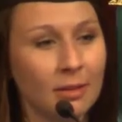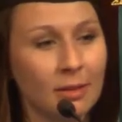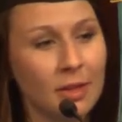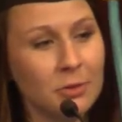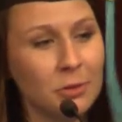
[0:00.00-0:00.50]

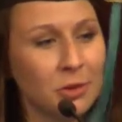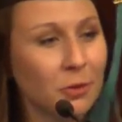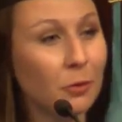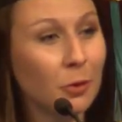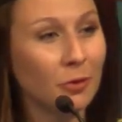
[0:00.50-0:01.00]
These are just
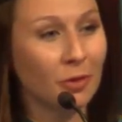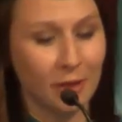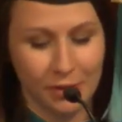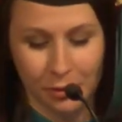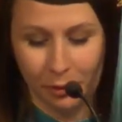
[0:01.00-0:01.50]
a few of the
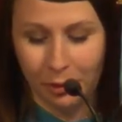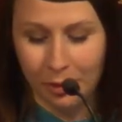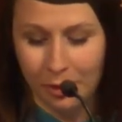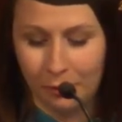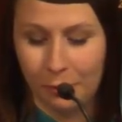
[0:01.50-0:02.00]
things you
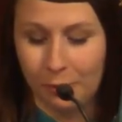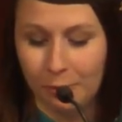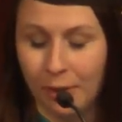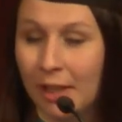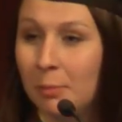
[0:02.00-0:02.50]
learn if,
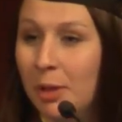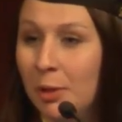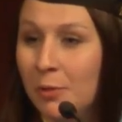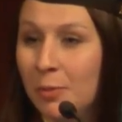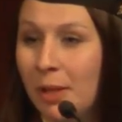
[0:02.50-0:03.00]
like me,
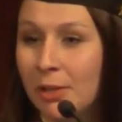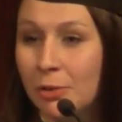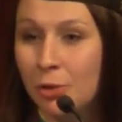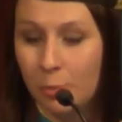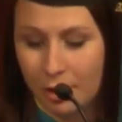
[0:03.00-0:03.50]
you've
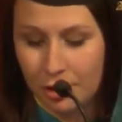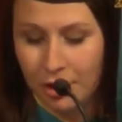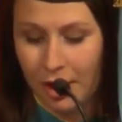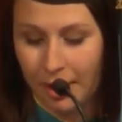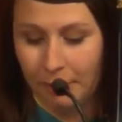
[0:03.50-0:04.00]
spent too much
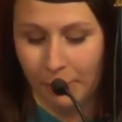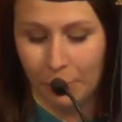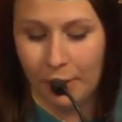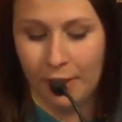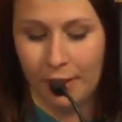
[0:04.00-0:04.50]
time
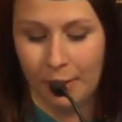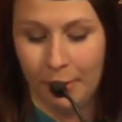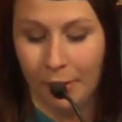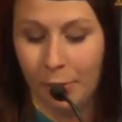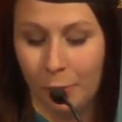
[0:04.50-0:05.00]
learning
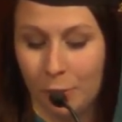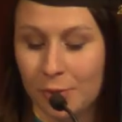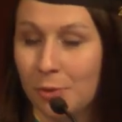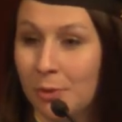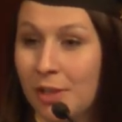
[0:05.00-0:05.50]
about the
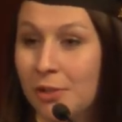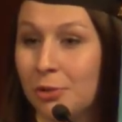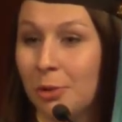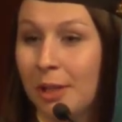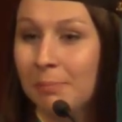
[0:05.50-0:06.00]
Ford School's
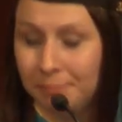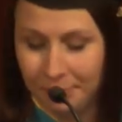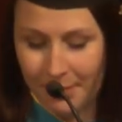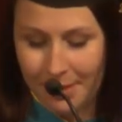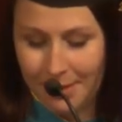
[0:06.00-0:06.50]
history,
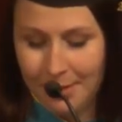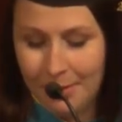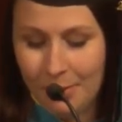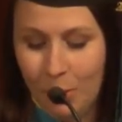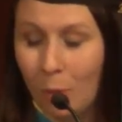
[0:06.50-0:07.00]

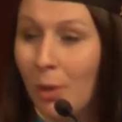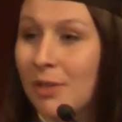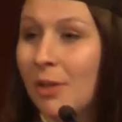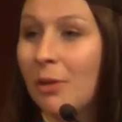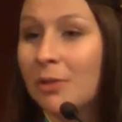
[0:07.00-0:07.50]
or what
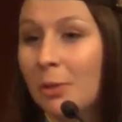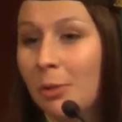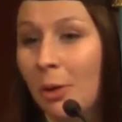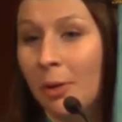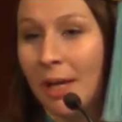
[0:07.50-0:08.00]
is also
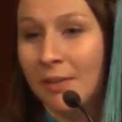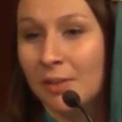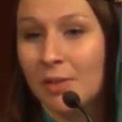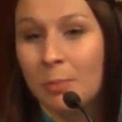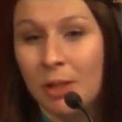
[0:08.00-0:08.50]
known
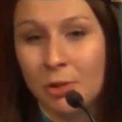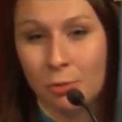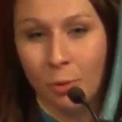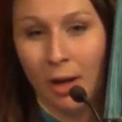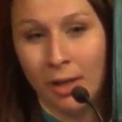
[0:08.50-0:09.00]
as
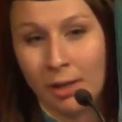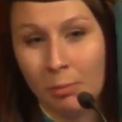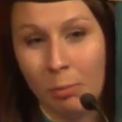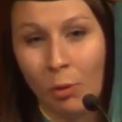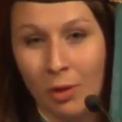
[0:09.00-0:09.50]
speech
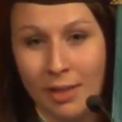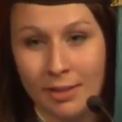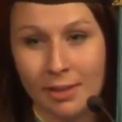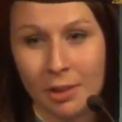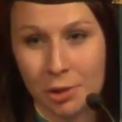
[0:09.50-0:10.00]
writing
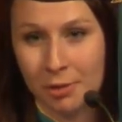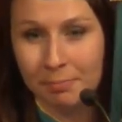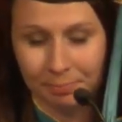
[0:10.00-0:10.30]
procrastination.